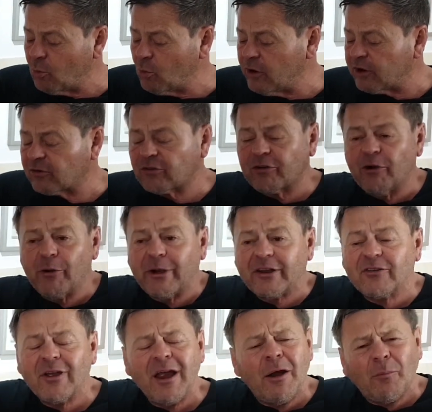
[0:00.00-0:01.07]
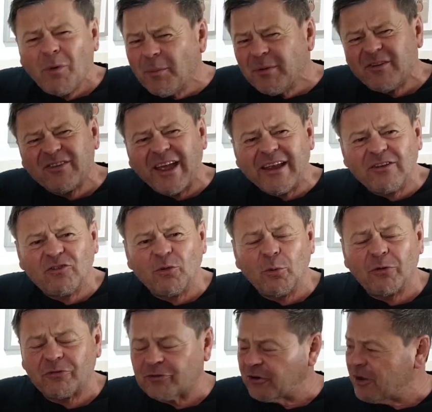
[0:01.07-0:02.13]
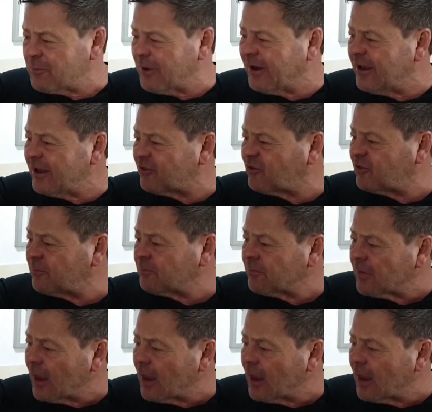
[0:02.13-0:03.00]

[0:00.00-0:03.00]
work through it. Probably take 2 or 3 minutes,